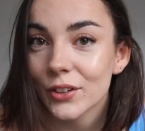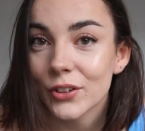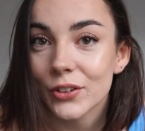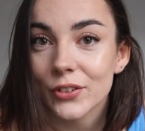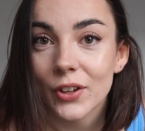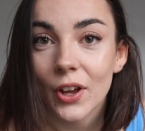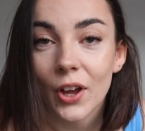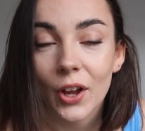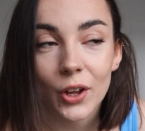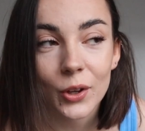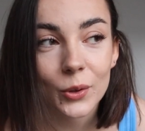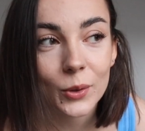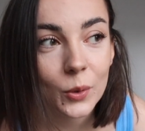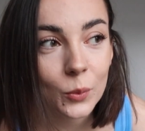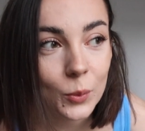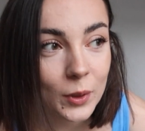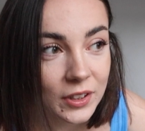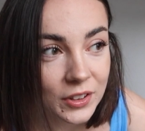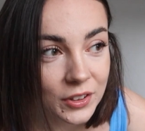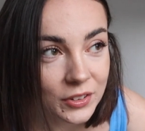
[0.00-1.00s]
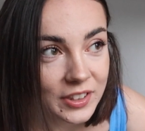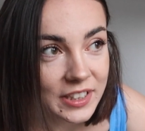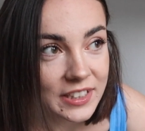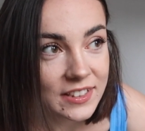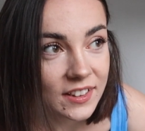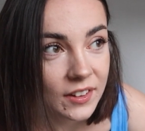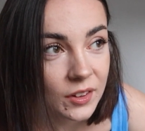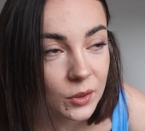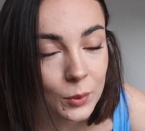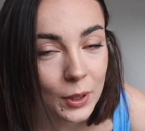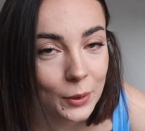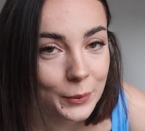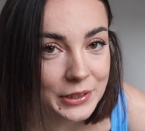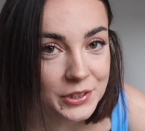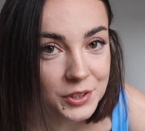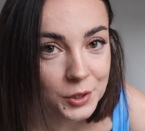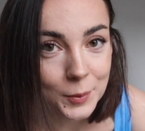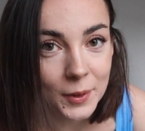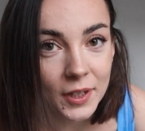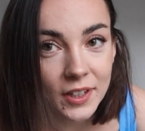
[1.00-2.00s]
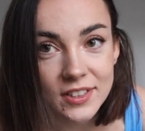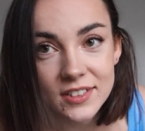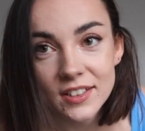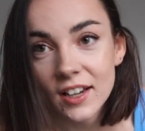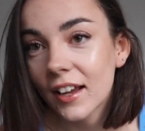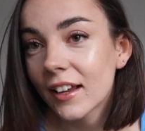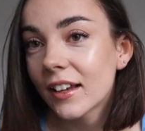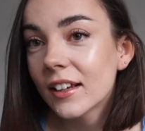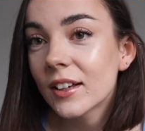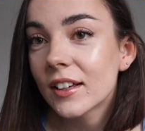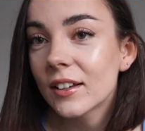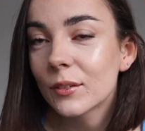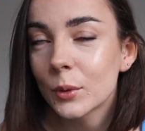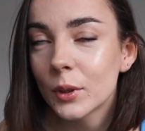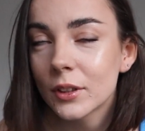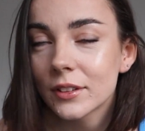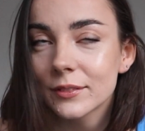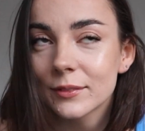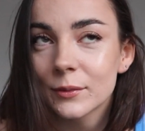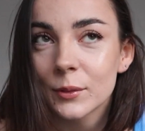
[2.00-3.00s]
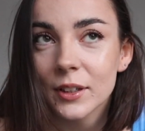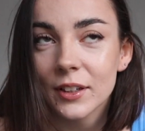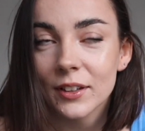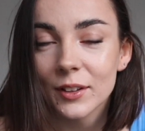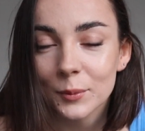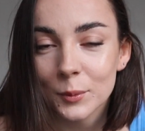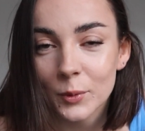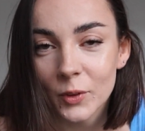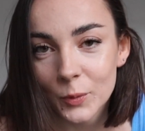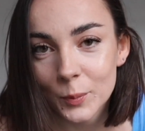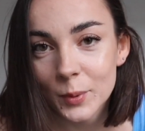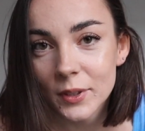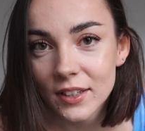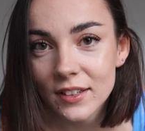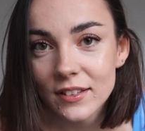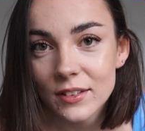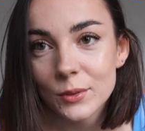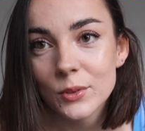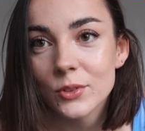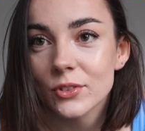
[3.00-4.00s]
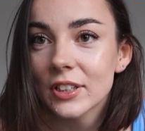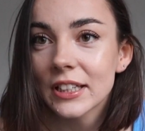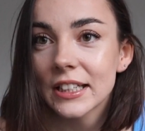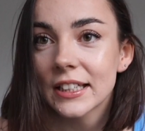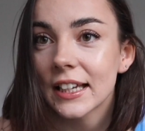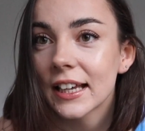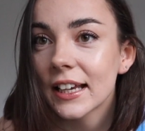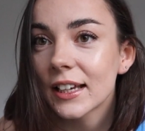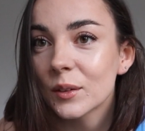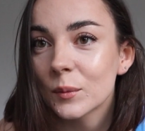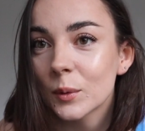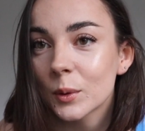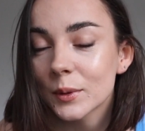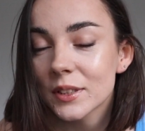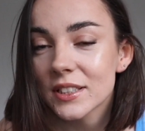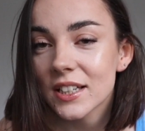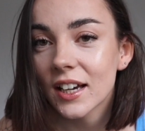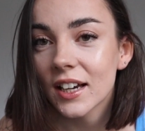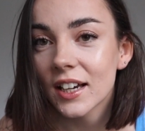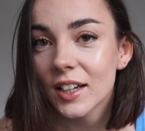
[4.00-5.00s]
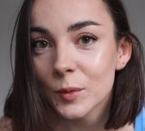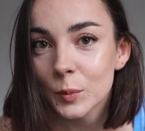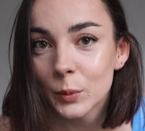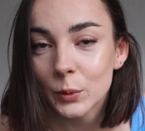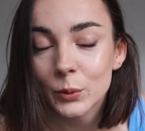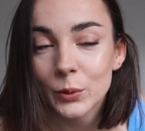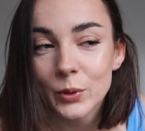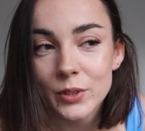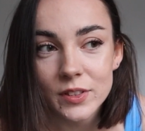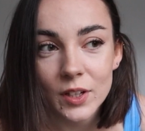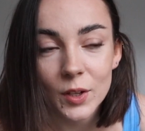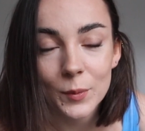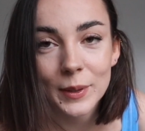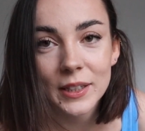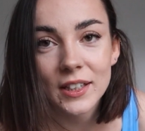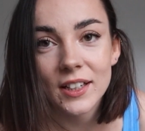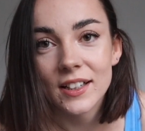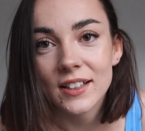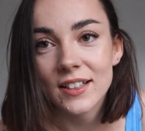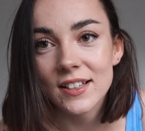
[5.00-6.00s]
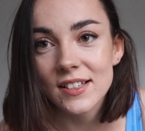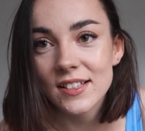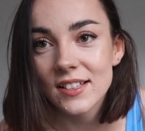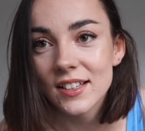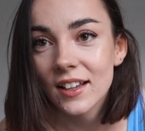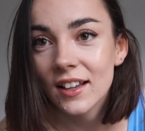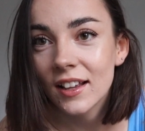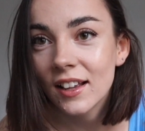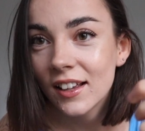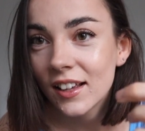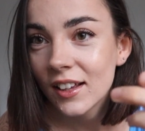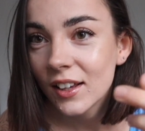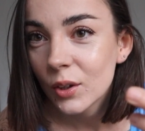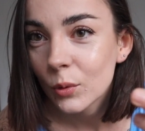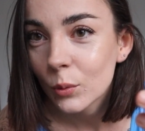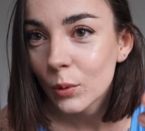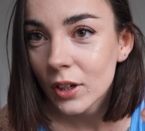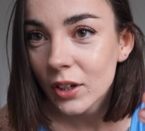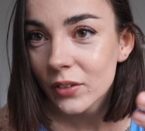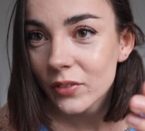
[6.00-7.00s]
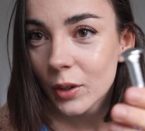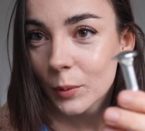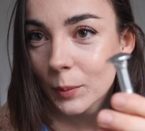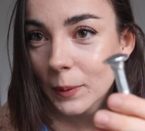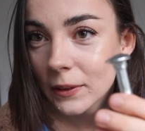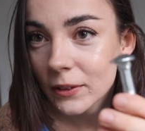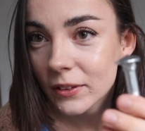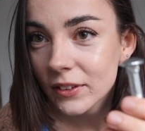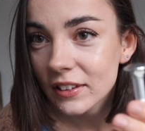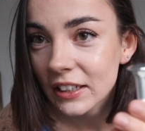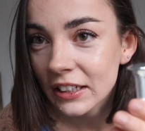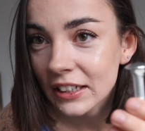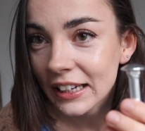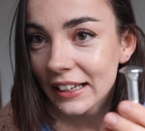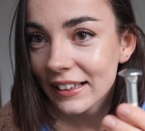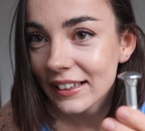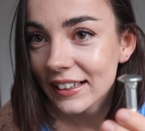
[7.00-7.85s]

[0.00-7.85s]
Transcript: So, one of the reasons why we stopped last night, well, one of them was because it was really late and we were tired, but also because one of our bolts looked like